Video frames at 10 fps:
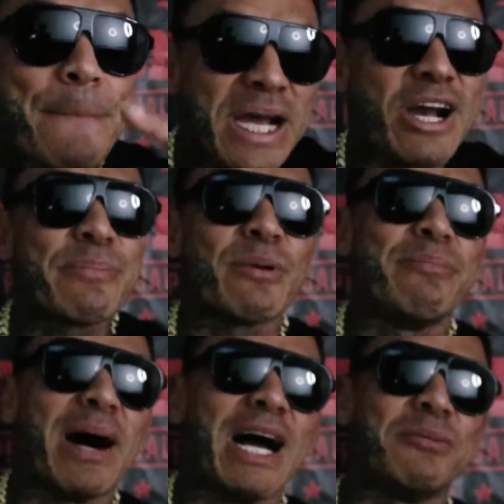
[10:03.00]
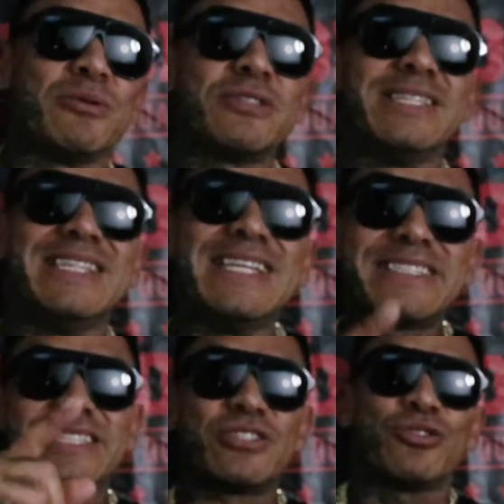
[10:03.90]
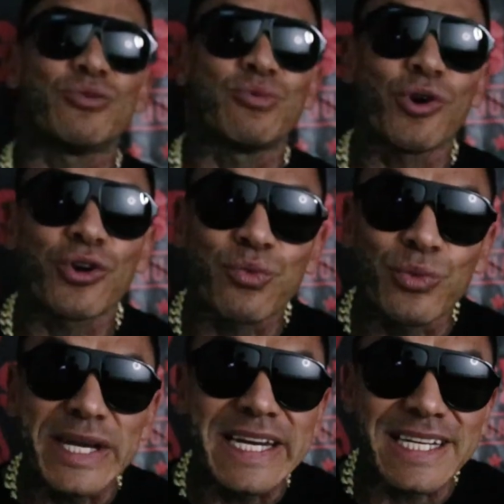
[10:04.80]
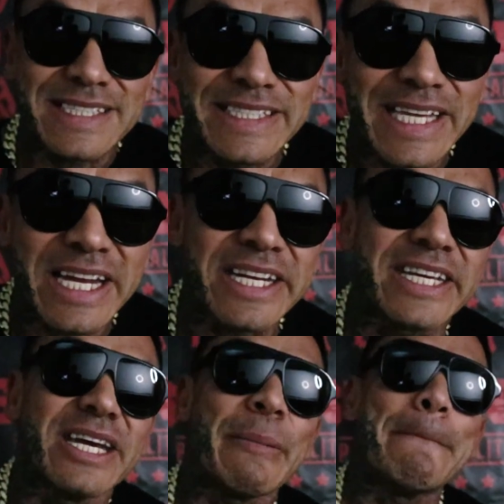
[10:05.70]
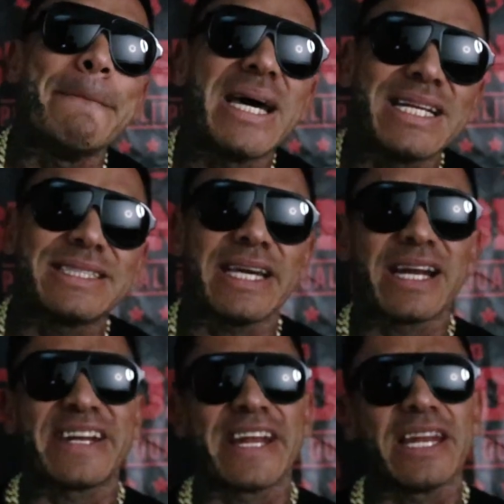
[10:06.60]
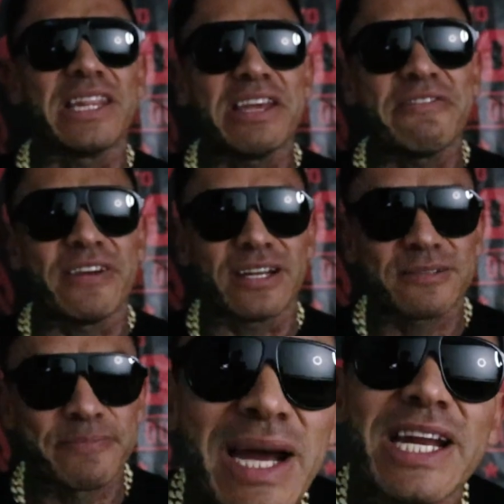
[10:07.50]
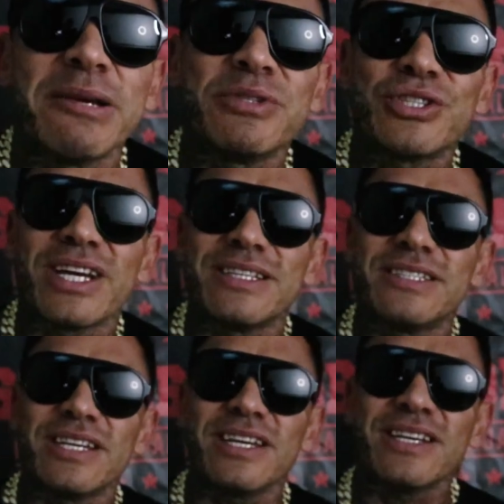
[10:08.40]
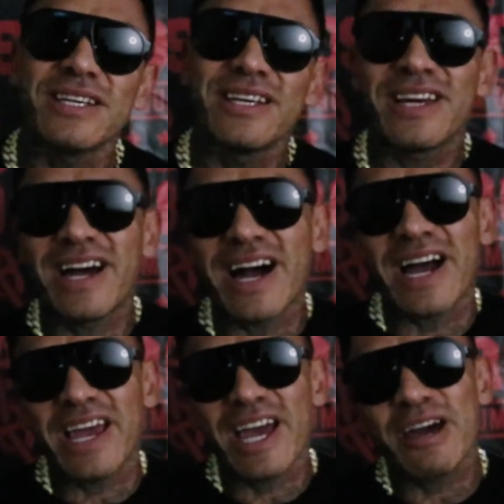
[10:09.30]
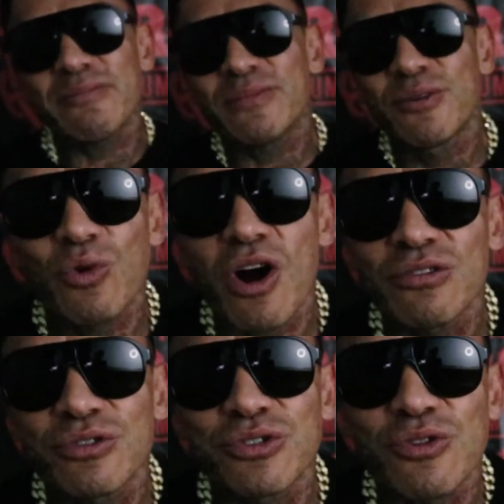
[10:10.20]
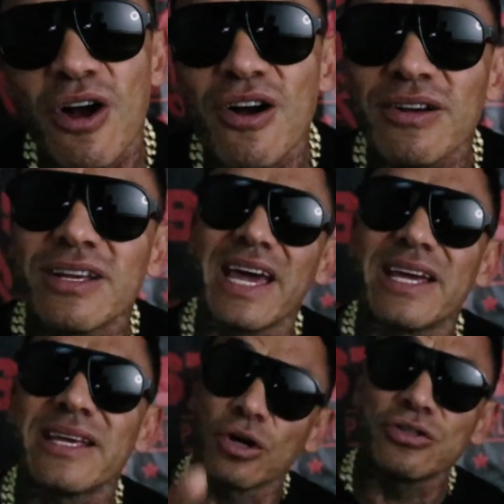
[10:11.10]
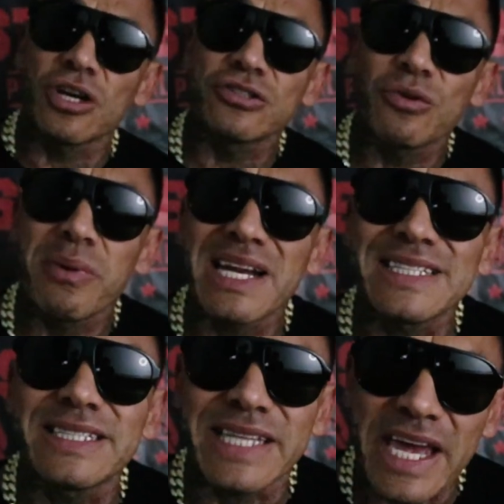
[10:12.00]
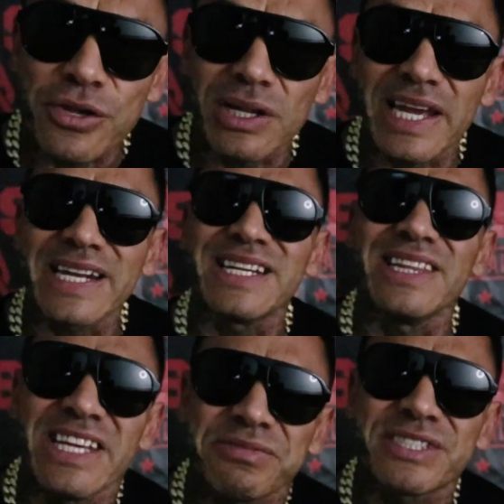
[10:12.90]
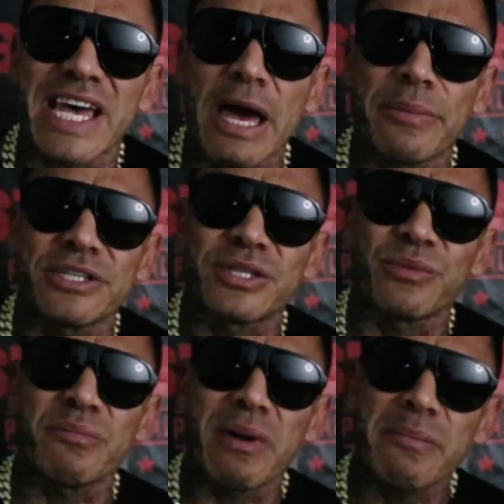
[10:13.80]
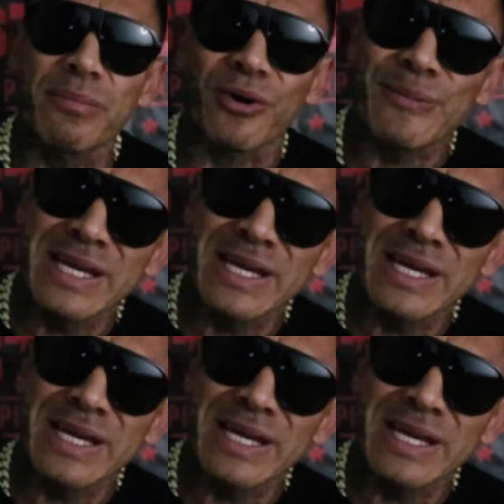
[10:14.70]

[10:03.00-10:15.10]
Pick up your Bibles, listen to the word, read it, study it, meditate on it, live it. My name's JC. I am wrong to strong. Hey, don't judge nobody, stay in your lane, live savage, and remember,